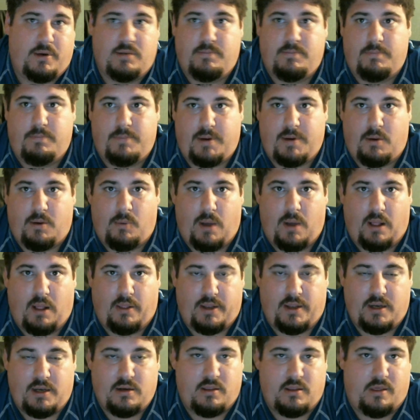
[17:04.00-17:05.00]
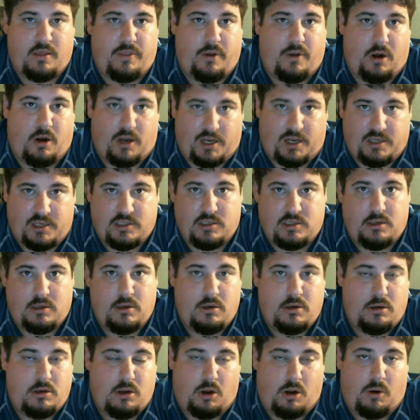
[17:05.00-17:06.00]
be well into the 30s.
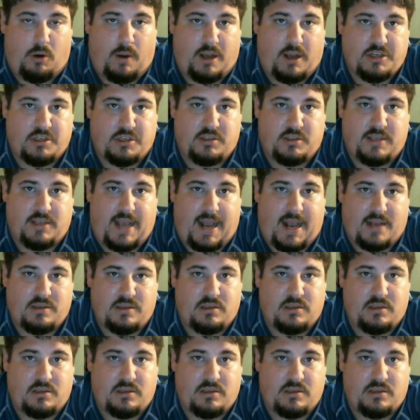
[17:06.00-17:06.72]
No questions asked.